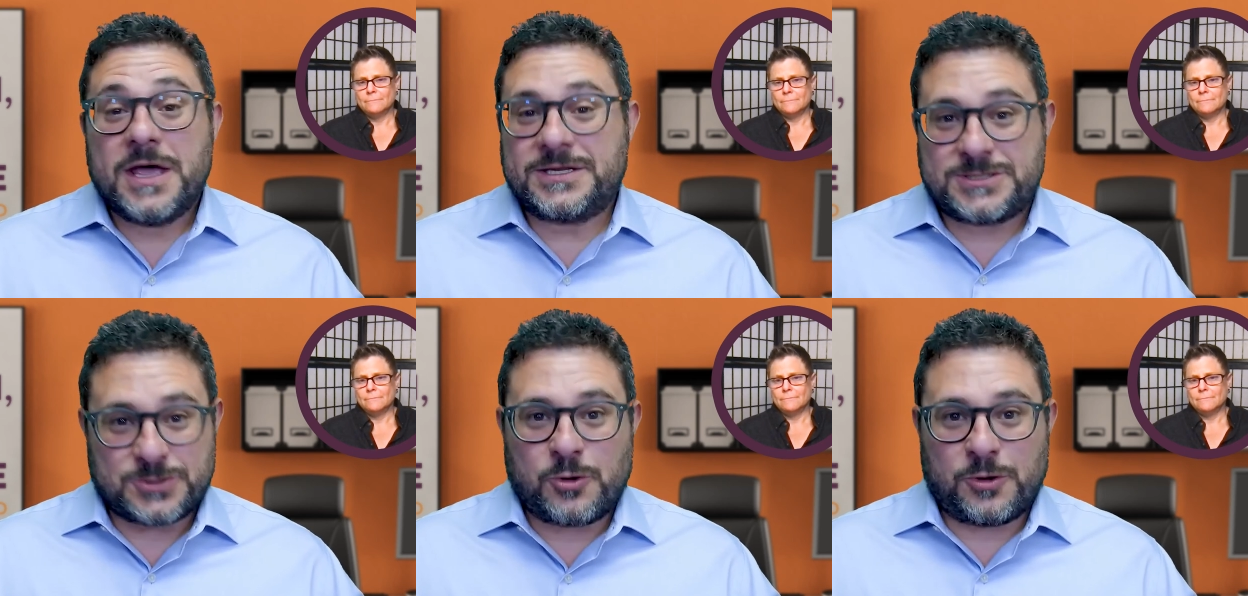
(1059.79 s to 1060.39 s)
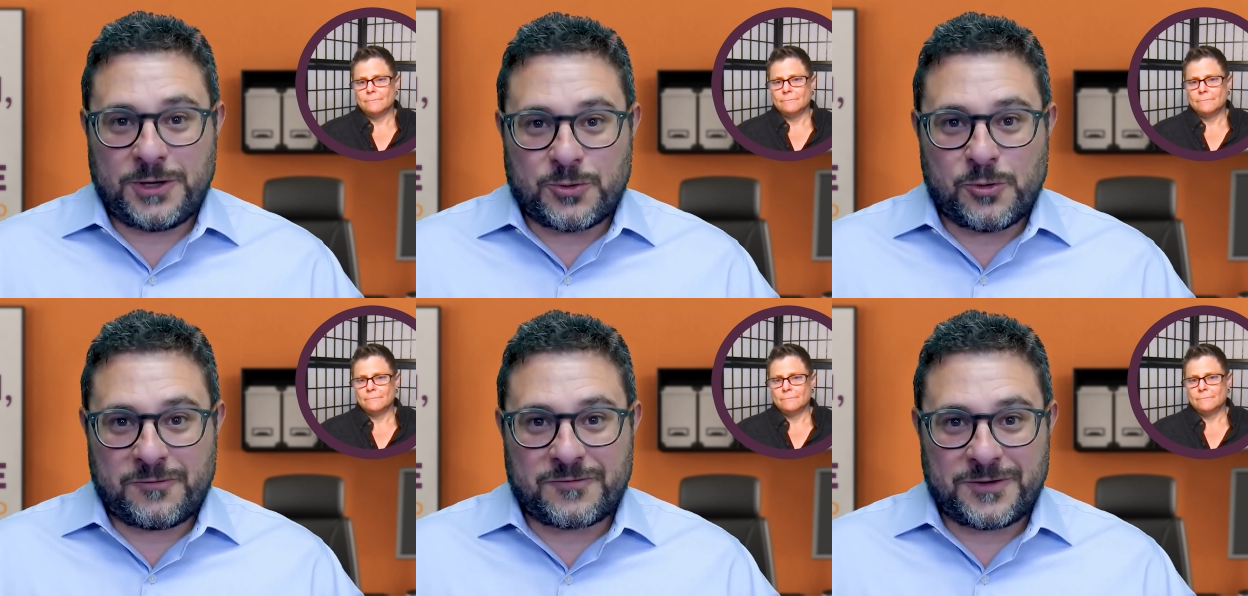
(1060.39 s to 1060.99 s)
Speaker 1: It's totally
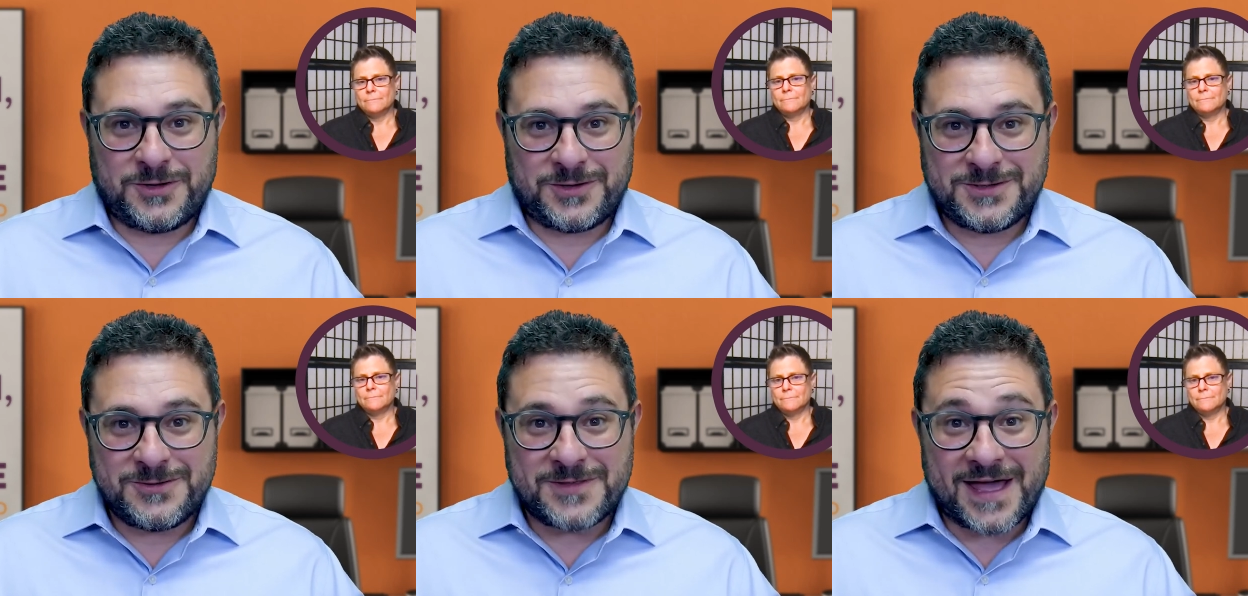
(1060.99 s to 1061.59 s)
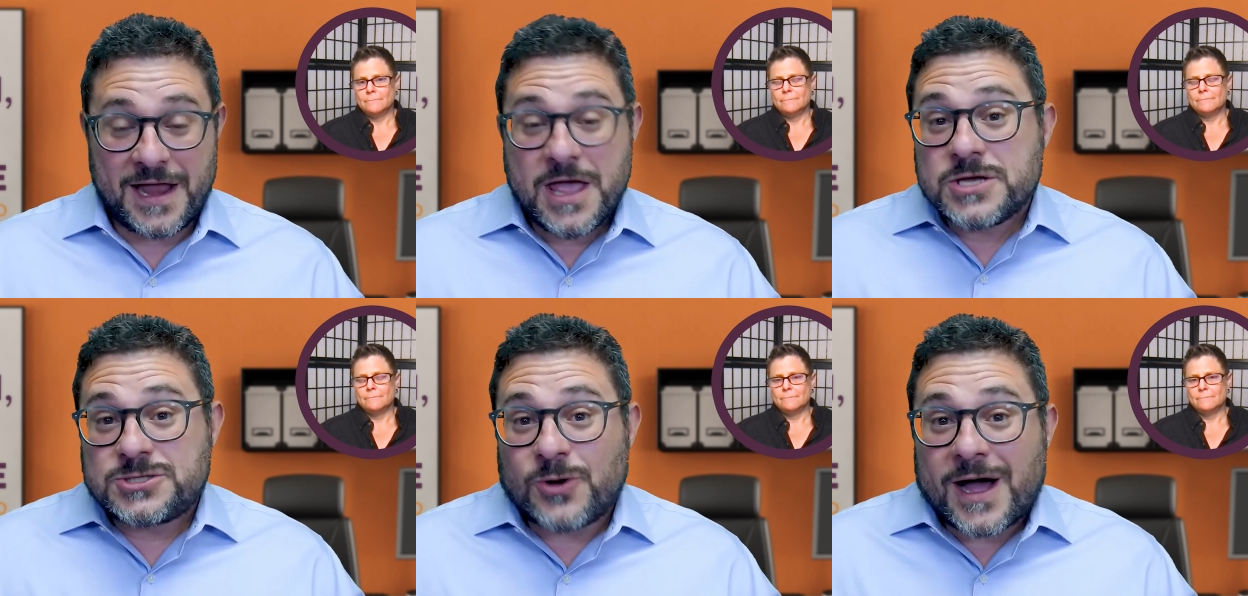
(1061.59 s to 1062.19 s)
cool for you to do that.
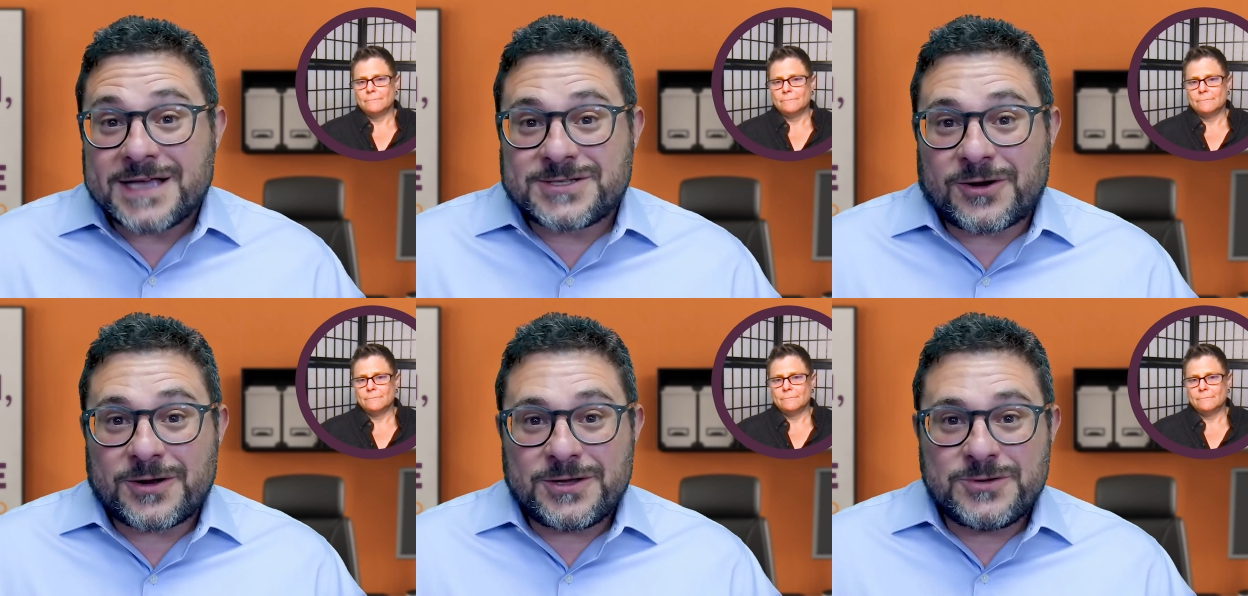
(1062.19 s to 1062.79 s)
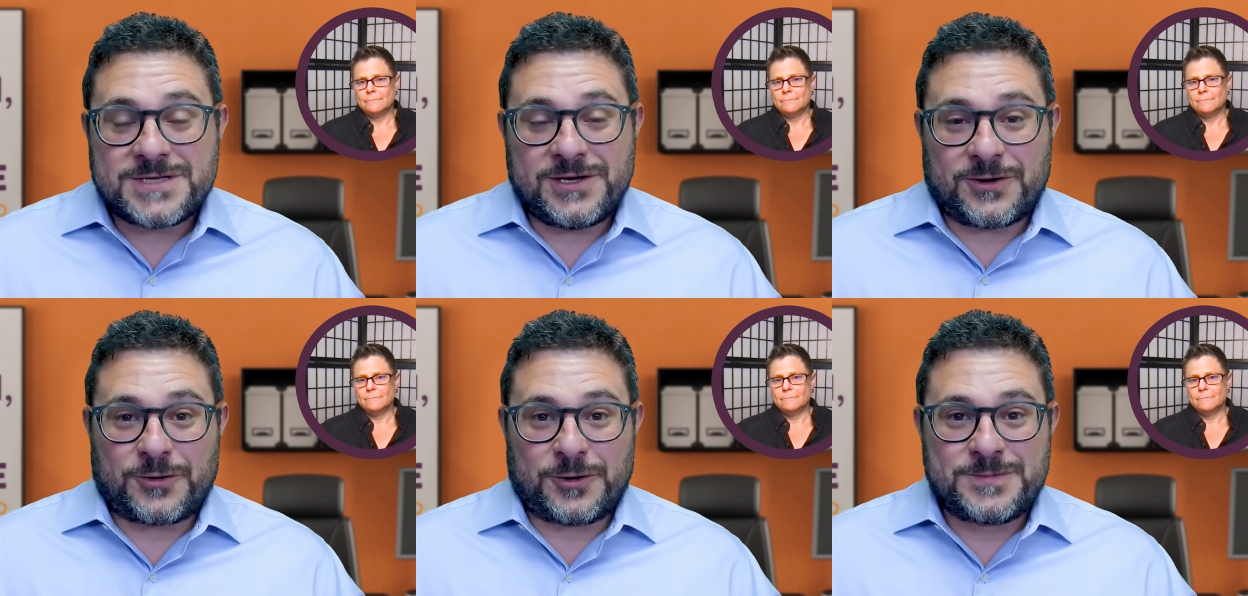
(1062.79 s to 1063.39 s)
So I started using
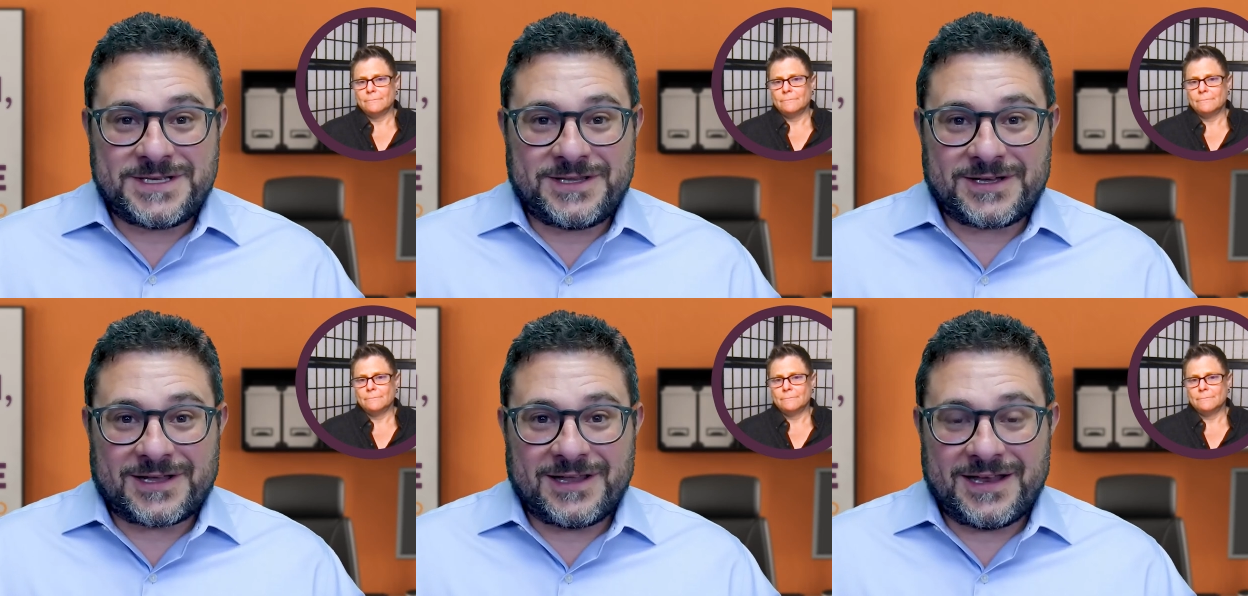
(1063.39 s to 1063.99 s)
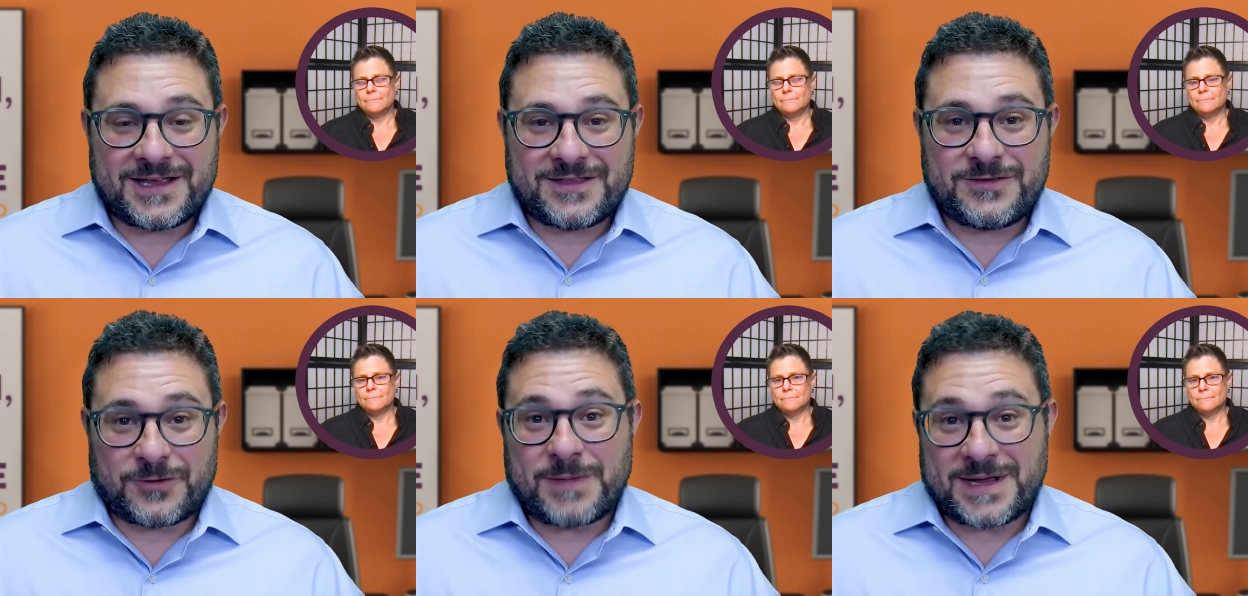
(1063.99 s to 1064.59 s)
herbs in the clinic
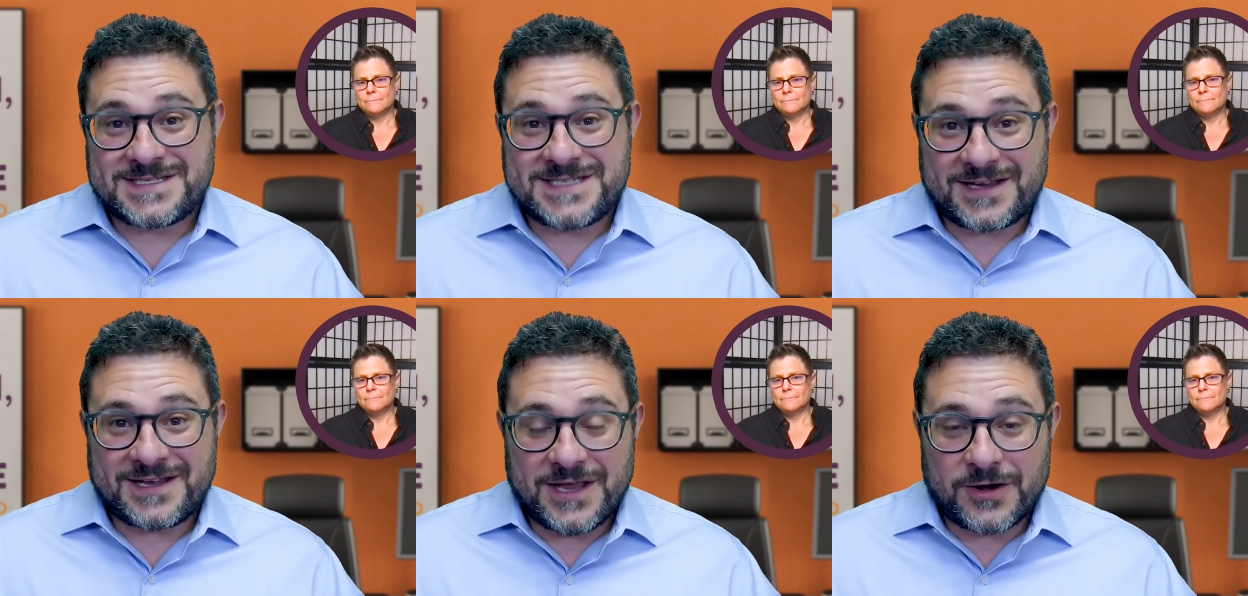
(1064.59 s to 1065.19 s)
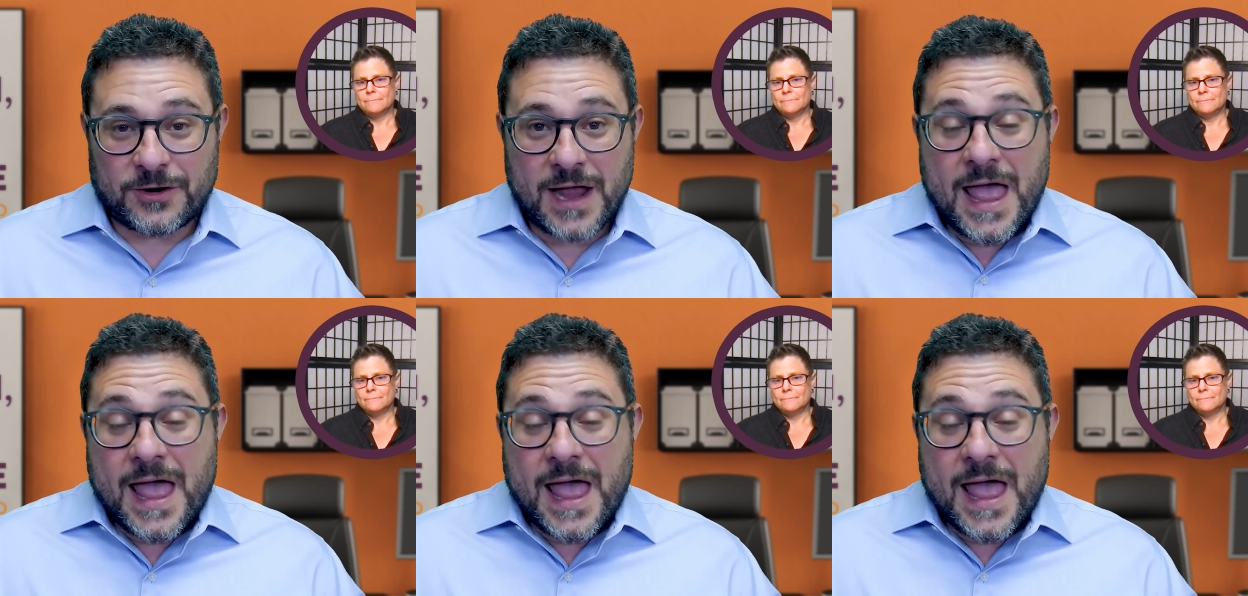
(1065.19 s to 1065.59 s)
during my second year